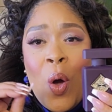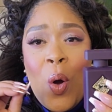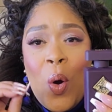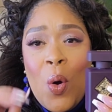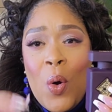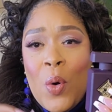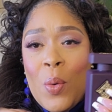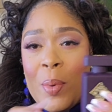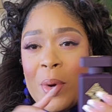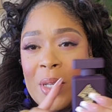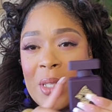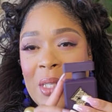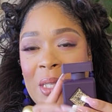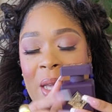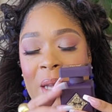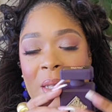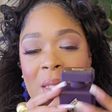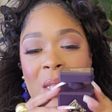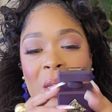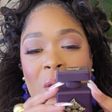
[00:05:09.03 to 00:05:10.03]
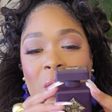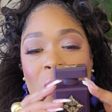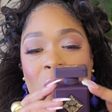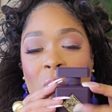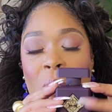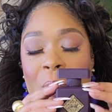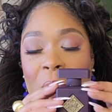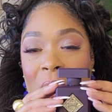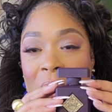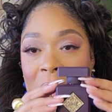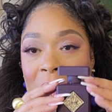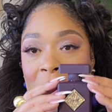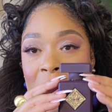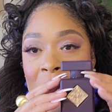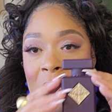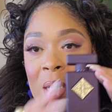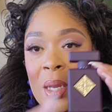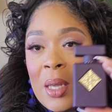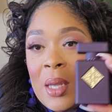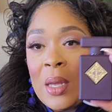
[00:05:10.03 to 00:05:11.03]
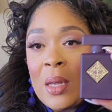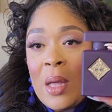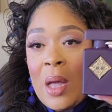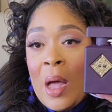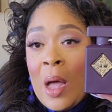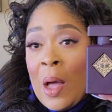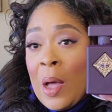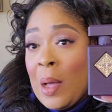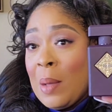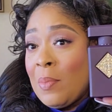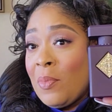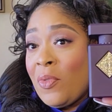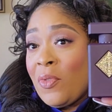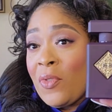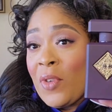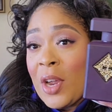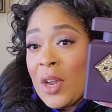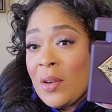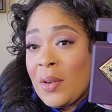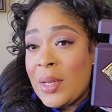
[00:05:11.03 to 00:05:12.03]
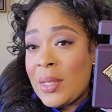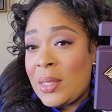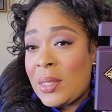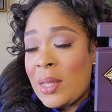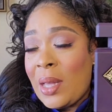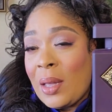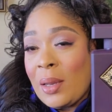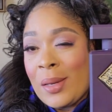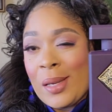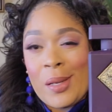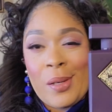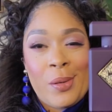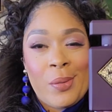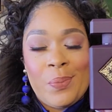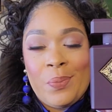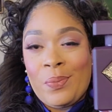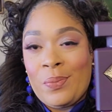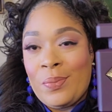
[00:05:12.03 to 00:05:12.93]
uber sexy, uber stunning fragrance that like